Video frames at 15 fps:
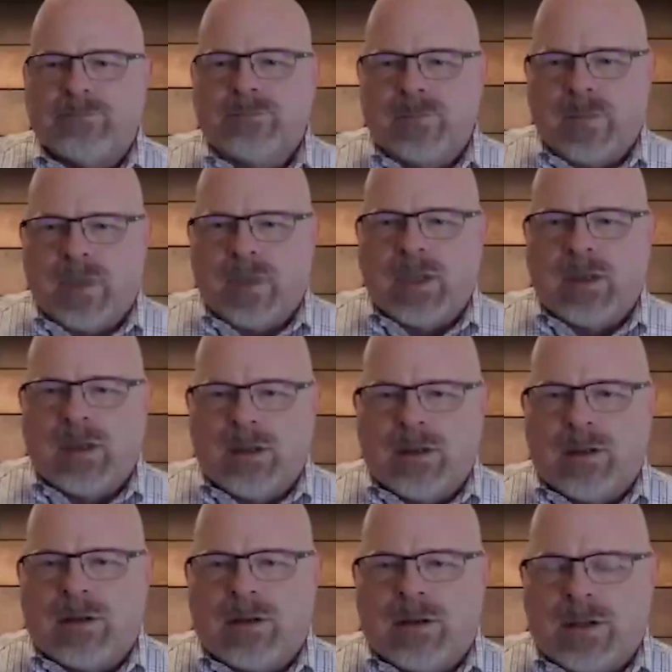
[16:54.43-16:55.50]
Mhm.
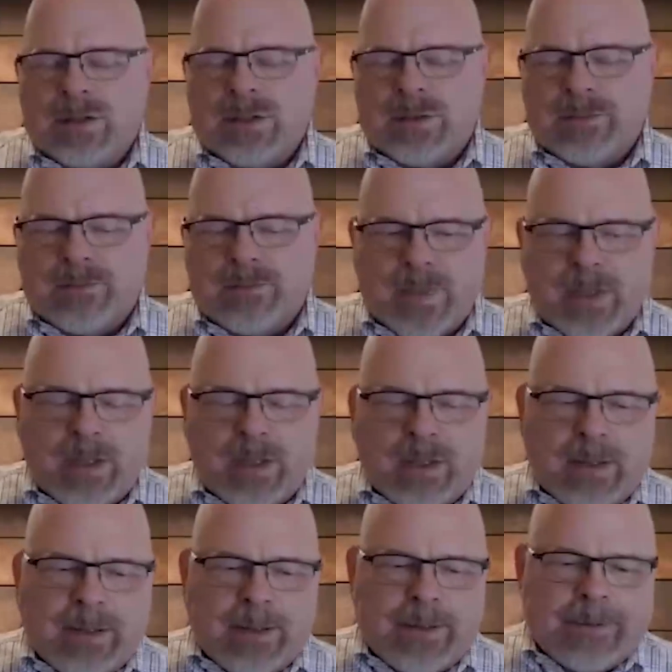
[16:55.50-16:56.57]
Gotcha.
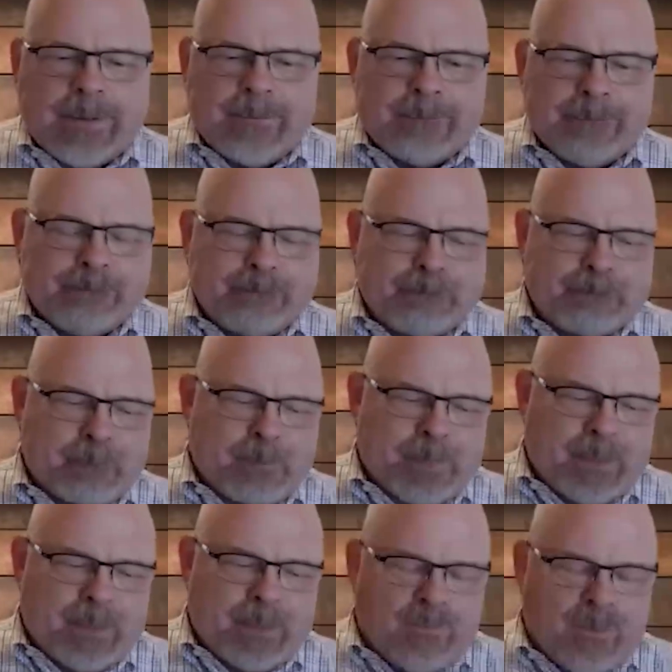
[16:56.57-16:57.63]
Um,
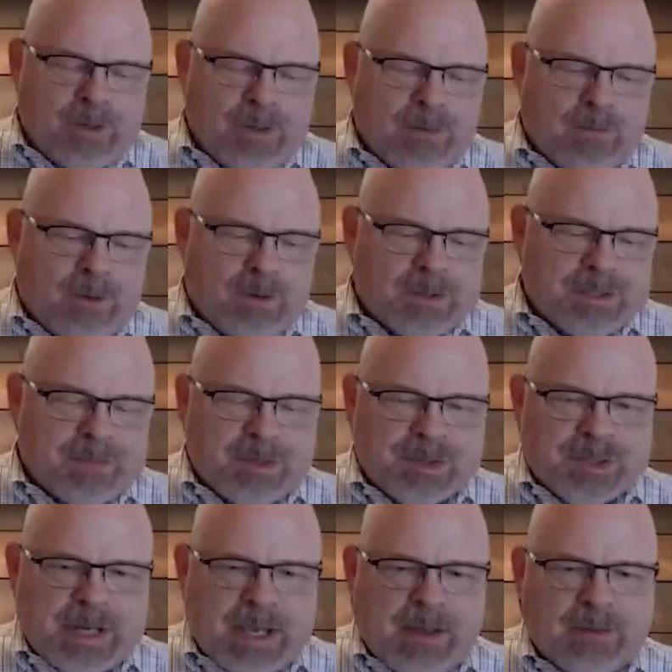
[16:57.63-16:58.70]
what are
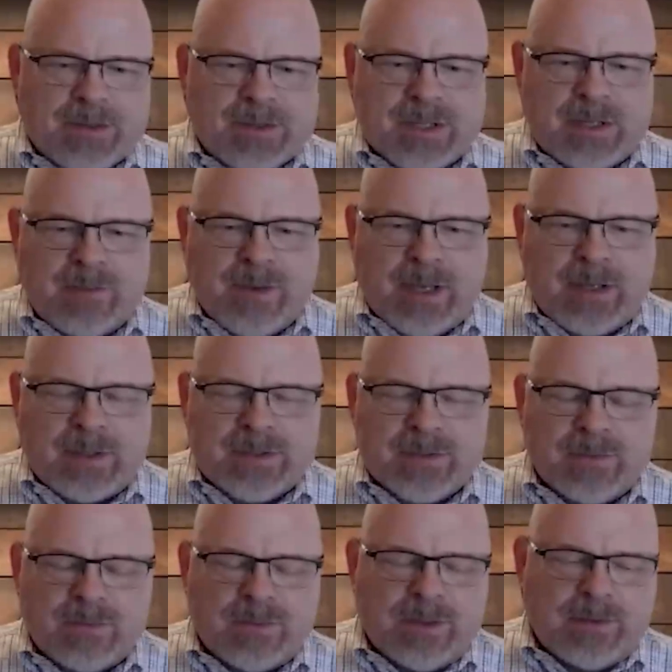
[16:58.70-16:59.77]
some of the challenges that you've had?
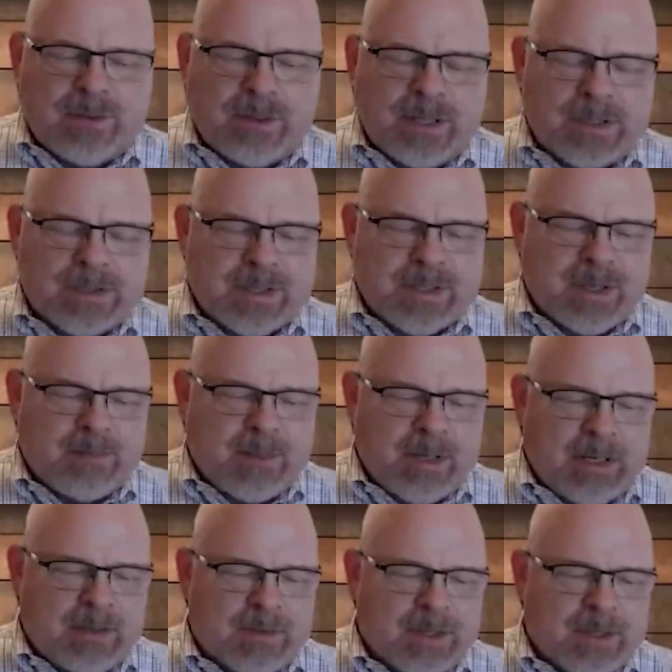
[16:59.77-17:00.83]
So, and I say
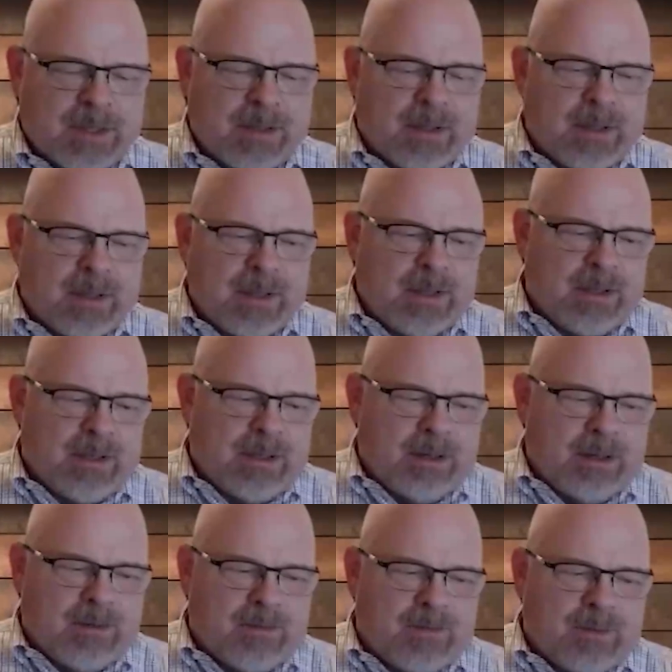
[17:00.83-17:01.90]
that meaning that,
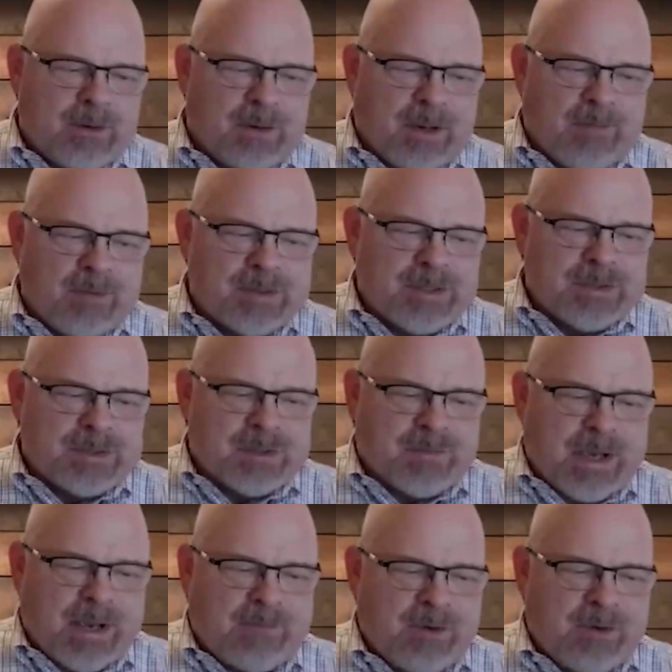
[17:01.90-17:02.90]
you're obviously a